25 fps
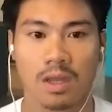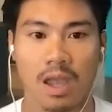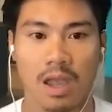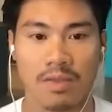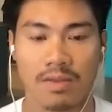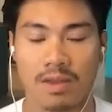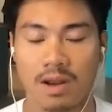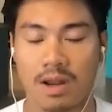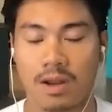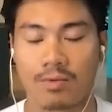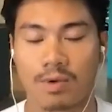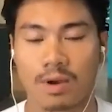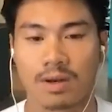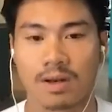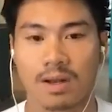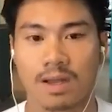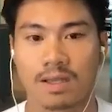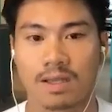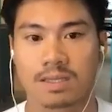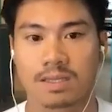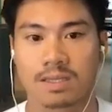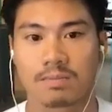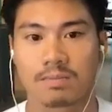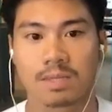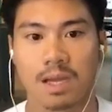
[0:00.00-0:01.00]
And then I
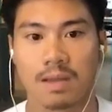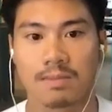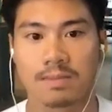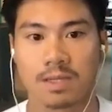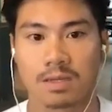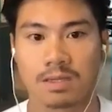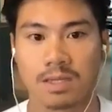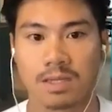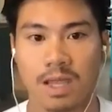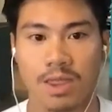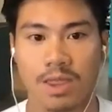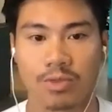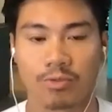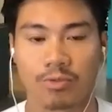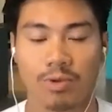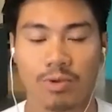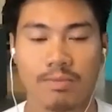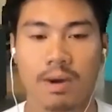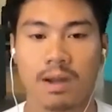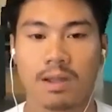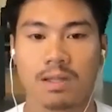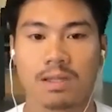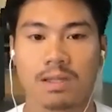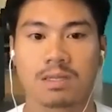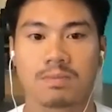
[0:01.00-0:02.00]
recognize sometimes it'll take three
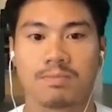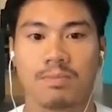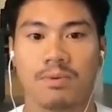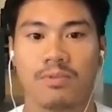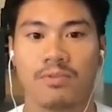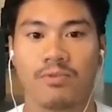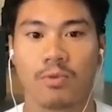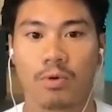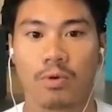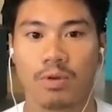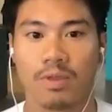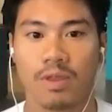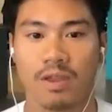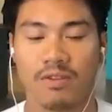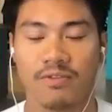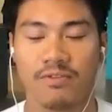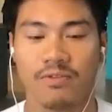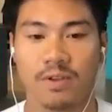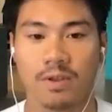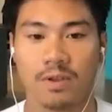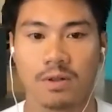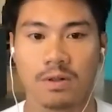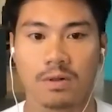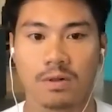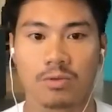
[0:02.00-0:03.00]
months before they
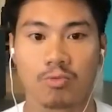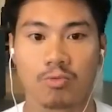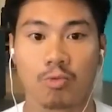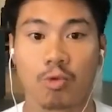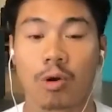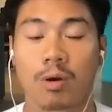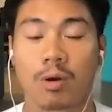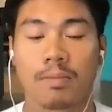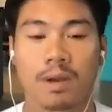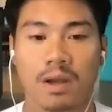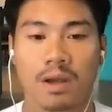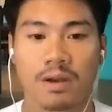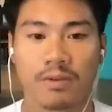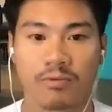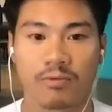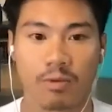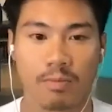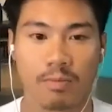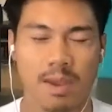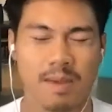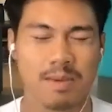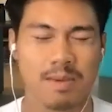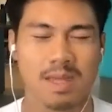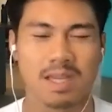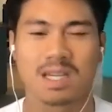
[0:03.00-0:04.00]
feel warm enough, or
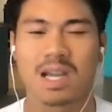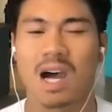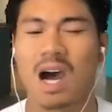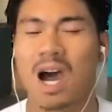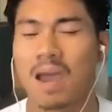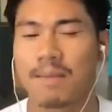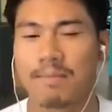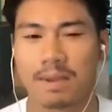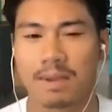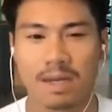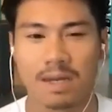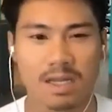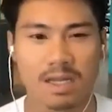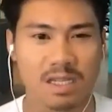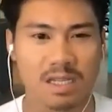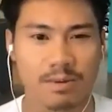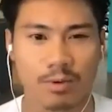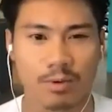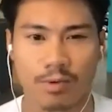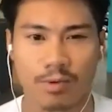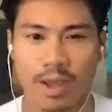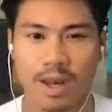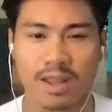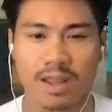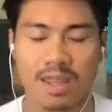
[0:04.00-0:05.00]
maybe the timing needs to
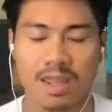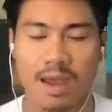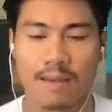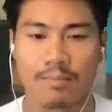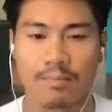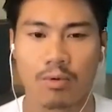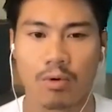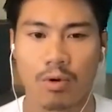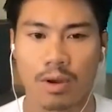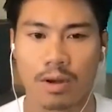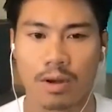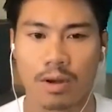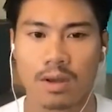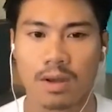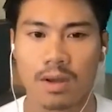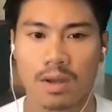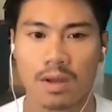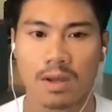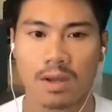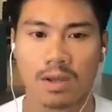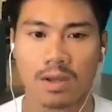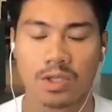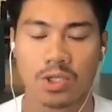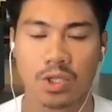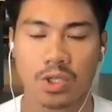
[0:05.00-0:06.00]
be right at that point.
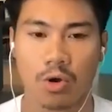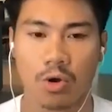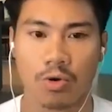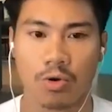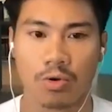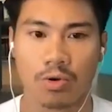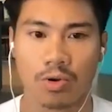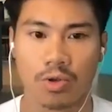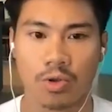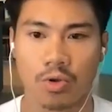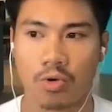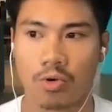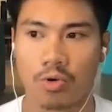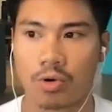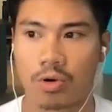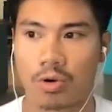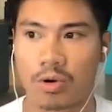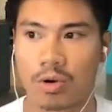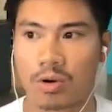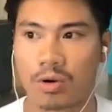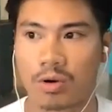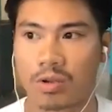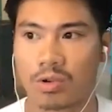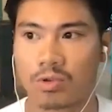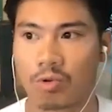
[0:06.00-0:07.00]
So
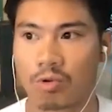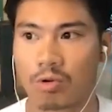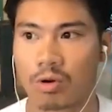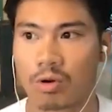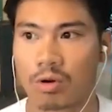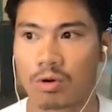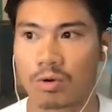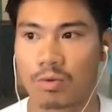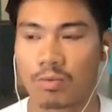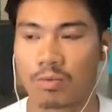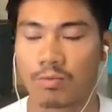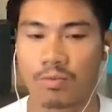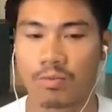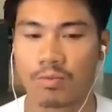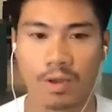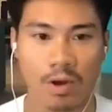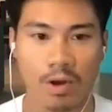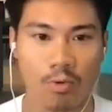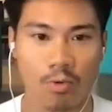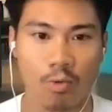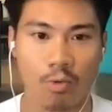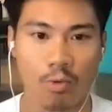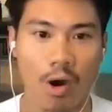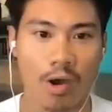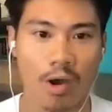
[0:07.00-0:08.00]
you're, you're, you
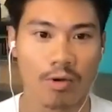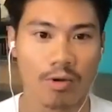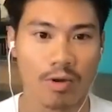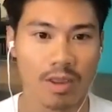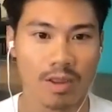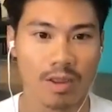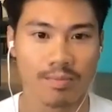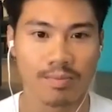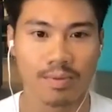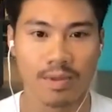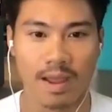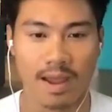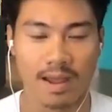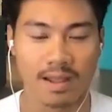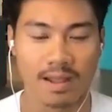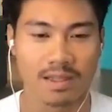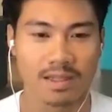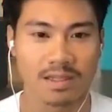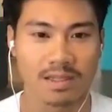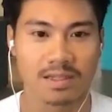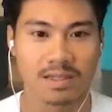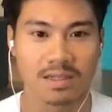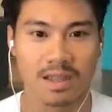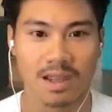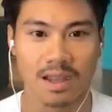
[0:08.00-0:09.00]
know, watering the
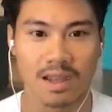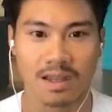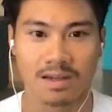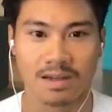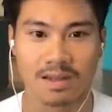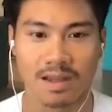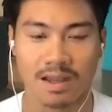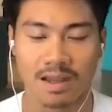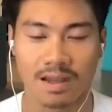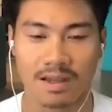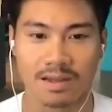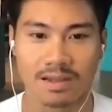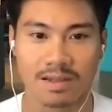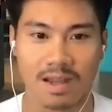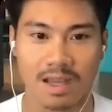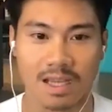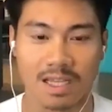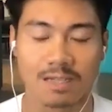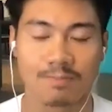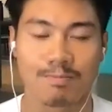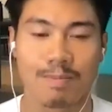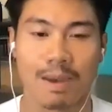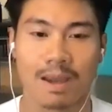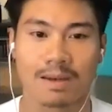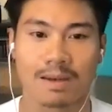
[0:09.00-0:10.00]
plants and, and
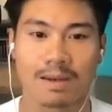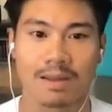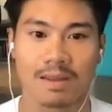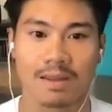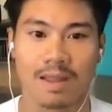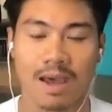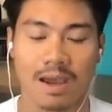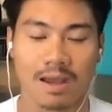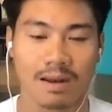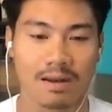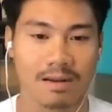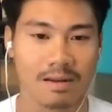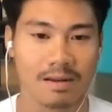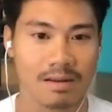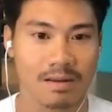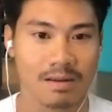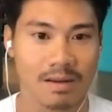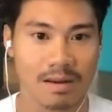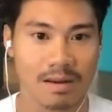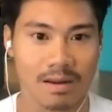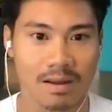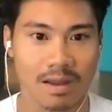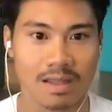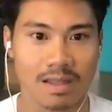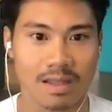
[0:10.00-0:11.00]
expecting that
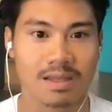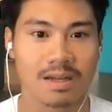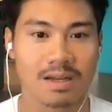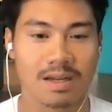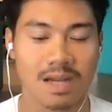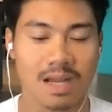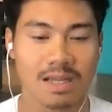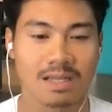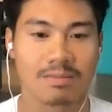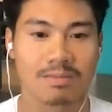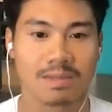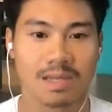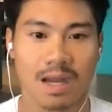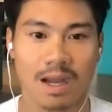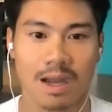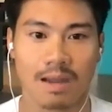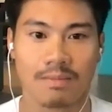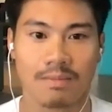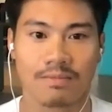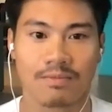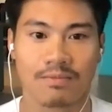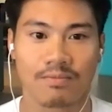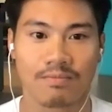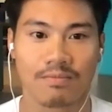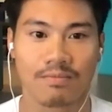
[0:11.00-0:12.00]
it's going to take some
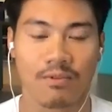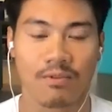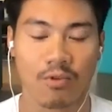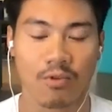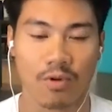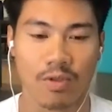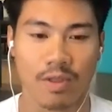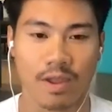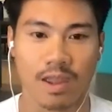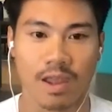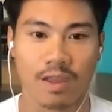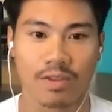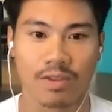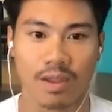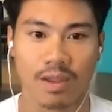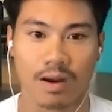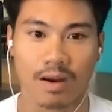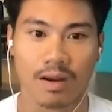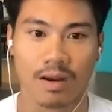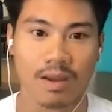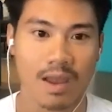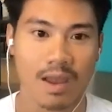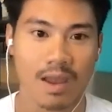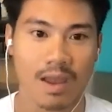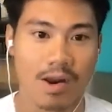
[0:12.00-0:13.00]
time before they get
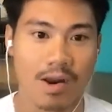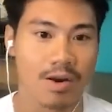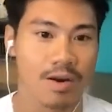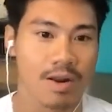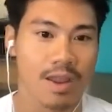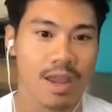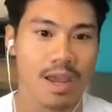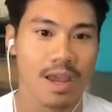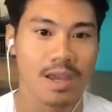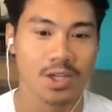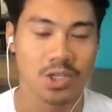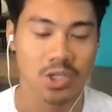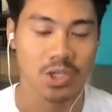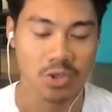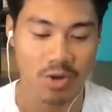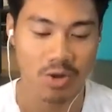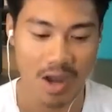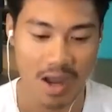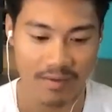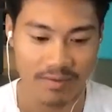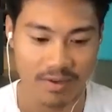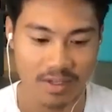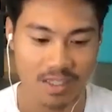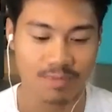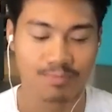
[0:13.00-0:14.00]
there. And on occasion, you
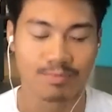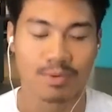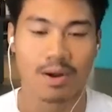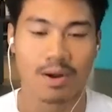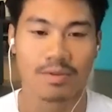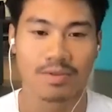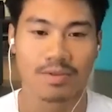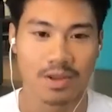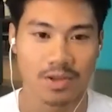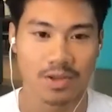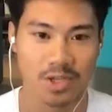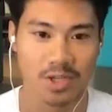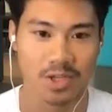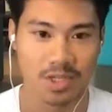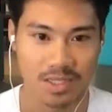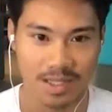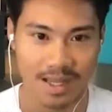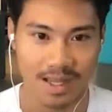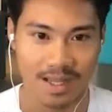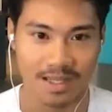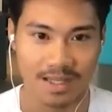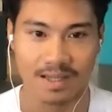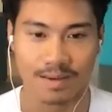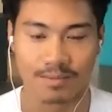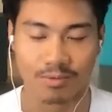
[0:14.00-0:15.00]
have a sprout that just
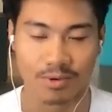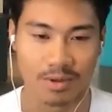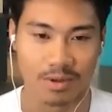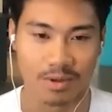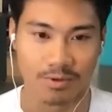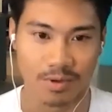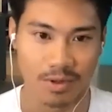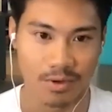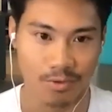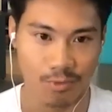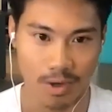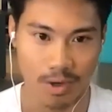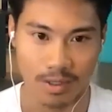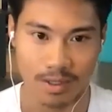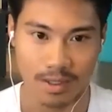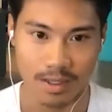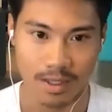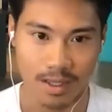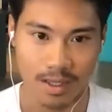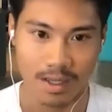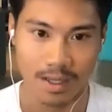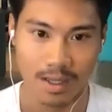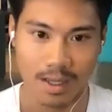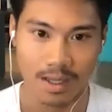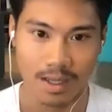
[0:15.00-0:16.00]
gets up really, really
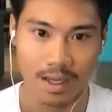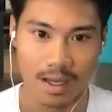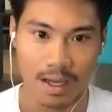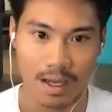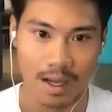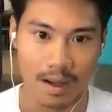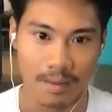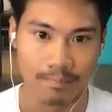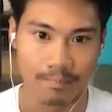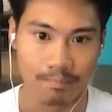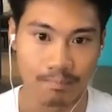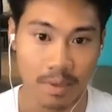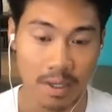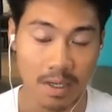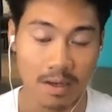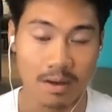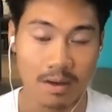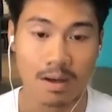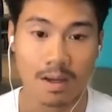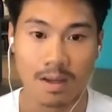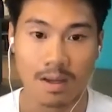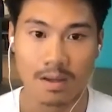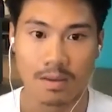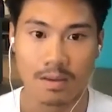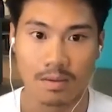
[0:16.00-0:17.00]
quickly. Um,
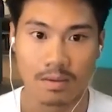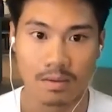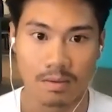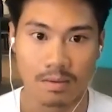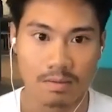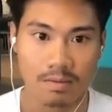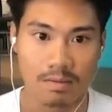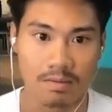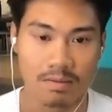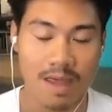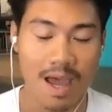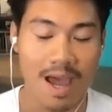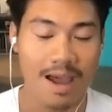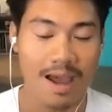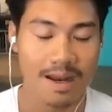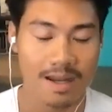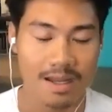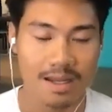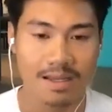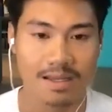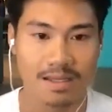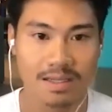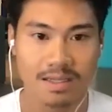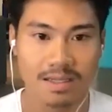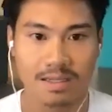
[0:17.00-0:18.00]
but that
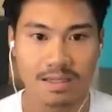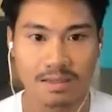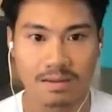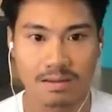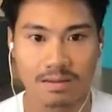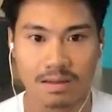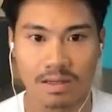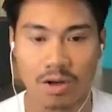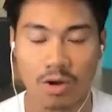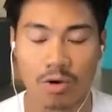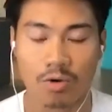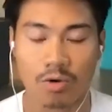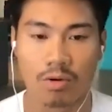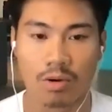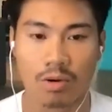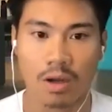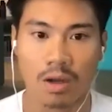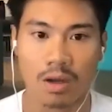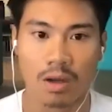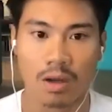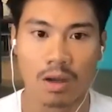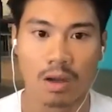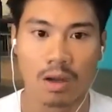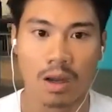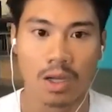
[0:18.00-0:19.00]
is, you know,
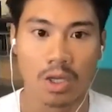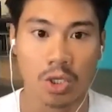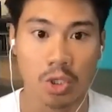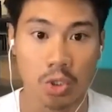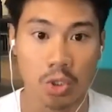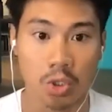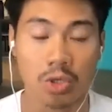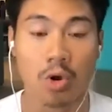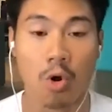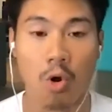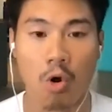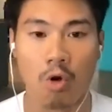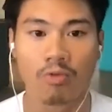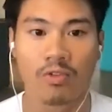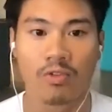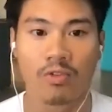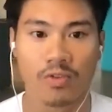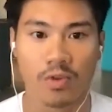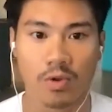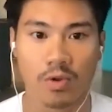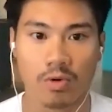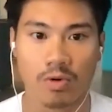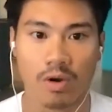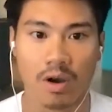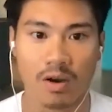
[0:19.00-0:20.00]
a good
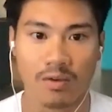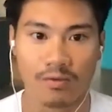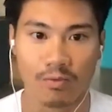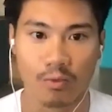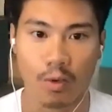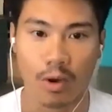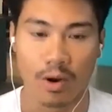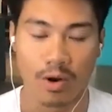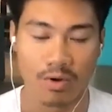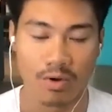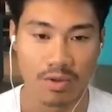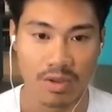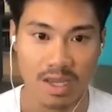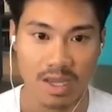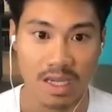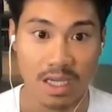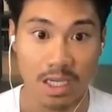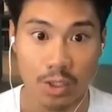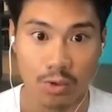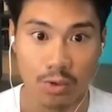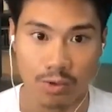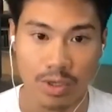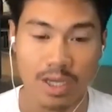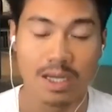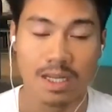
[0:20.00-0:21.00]
overview of what are the
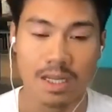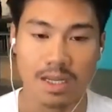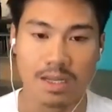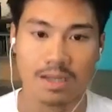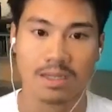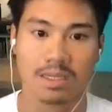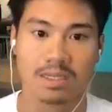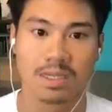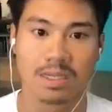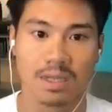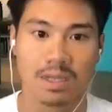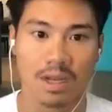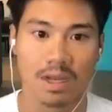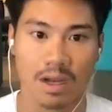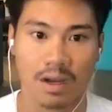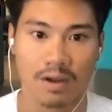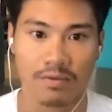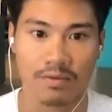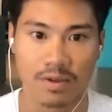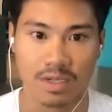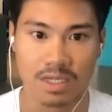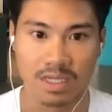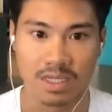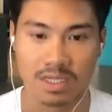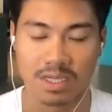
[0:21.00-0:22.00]
ingredients
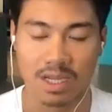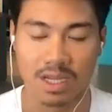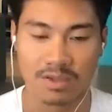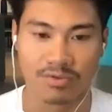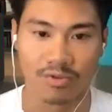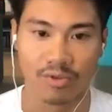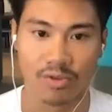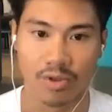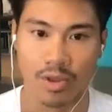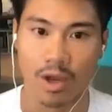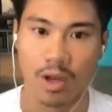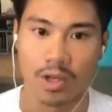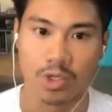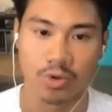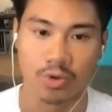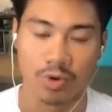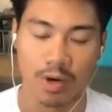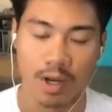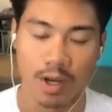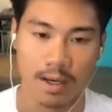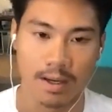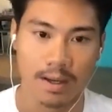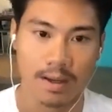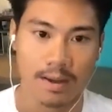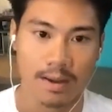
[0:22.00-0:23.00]
of a successful launch,
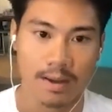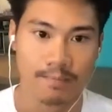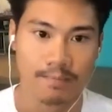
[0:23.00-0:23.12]
right?